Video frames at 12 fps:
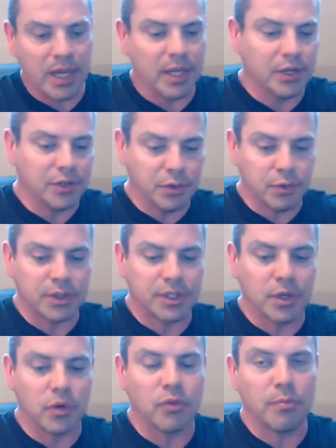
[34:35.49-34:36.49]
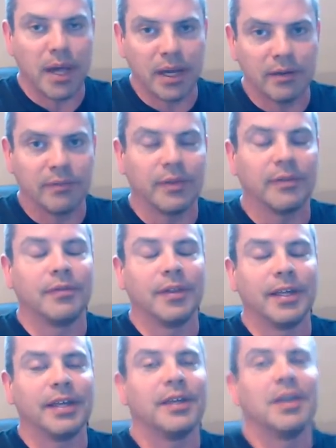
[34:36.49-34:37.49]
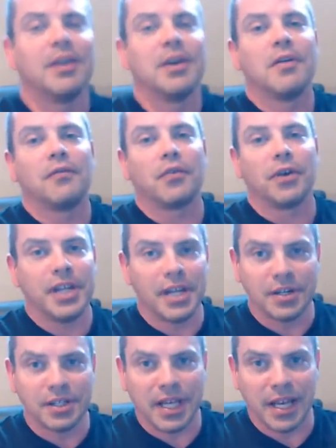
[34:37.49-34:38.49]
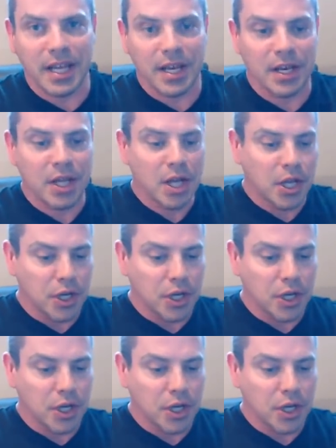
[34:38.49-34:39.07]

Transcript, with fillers: B and you're doing so repetitively for years on end,